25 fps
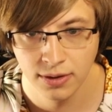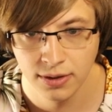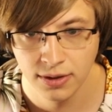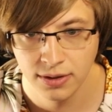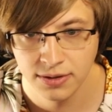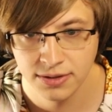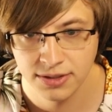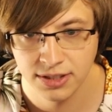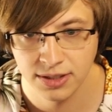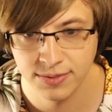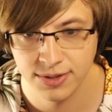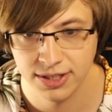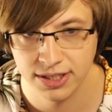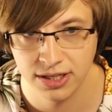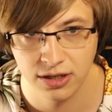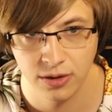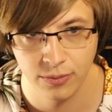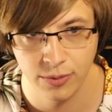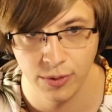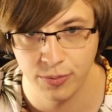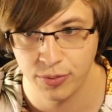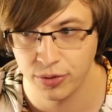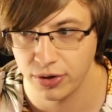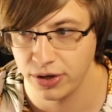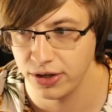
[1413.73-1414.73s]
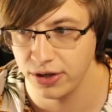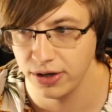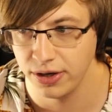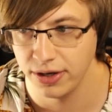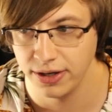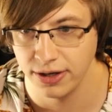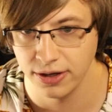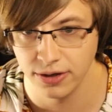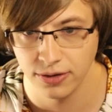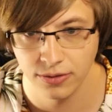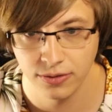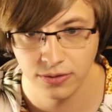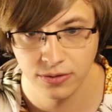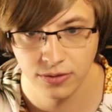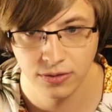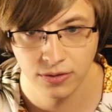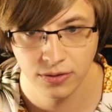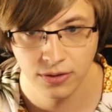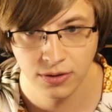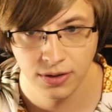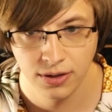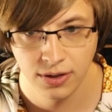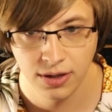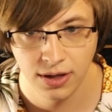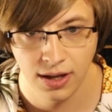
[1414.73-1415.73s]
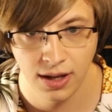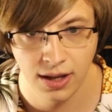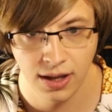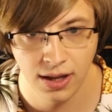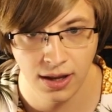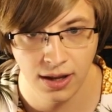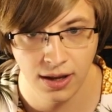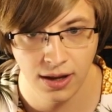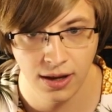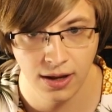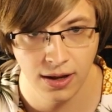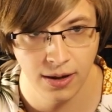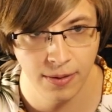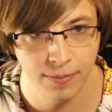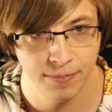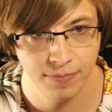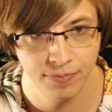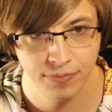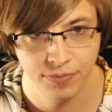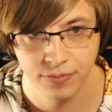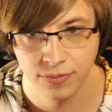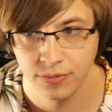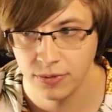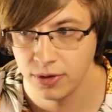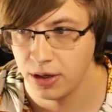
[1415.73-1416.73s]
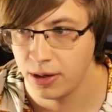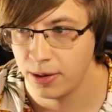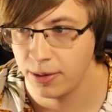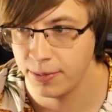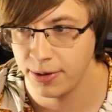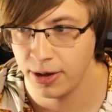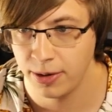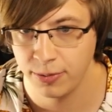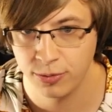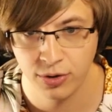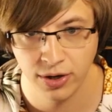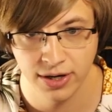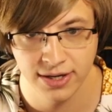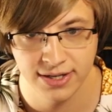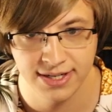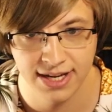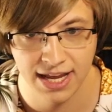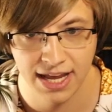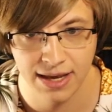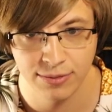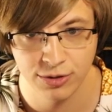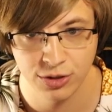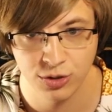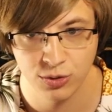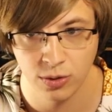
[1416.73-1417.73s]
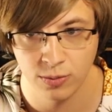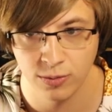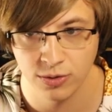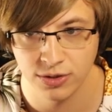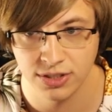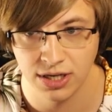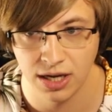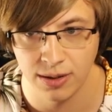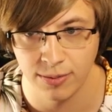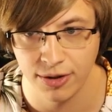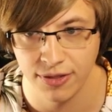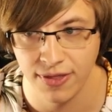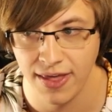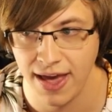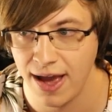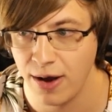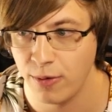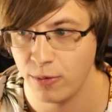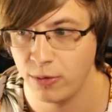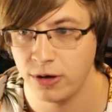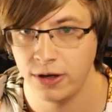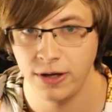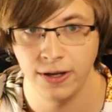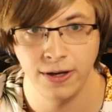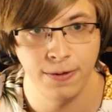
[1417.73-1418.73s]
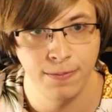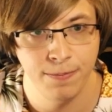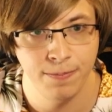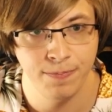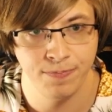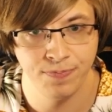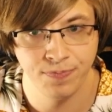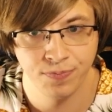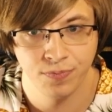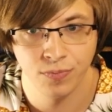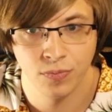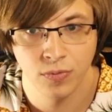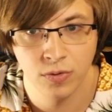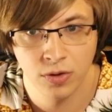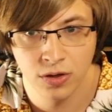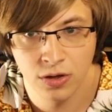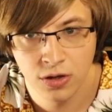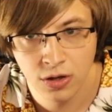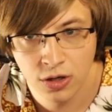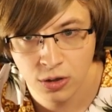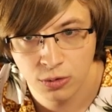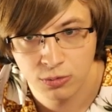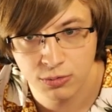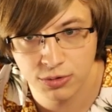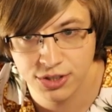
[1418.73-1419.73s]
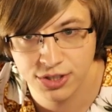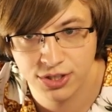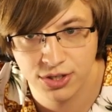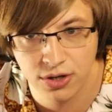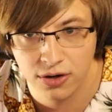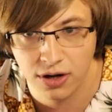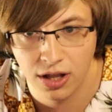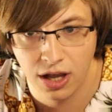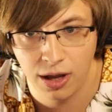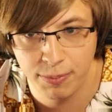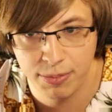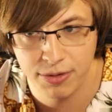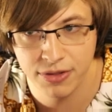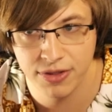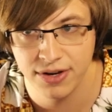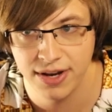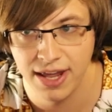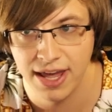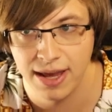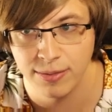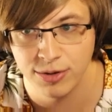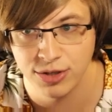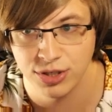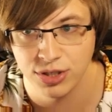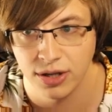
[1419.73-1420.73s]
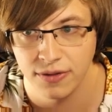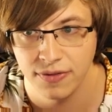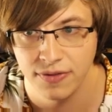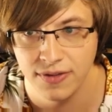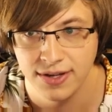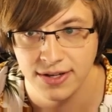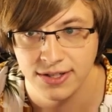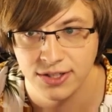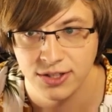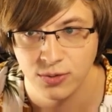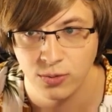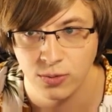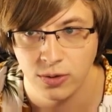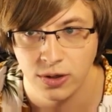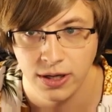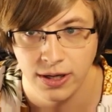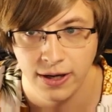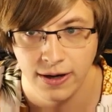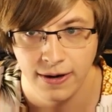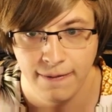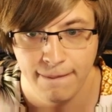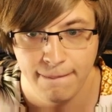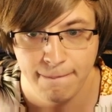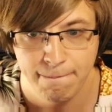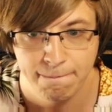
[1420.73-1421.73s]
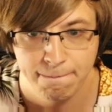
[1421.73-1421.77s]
seems like it could be pretty good here. Um, I'm going to upgrade damage one more time on that one. We'll start upping the damage on this one.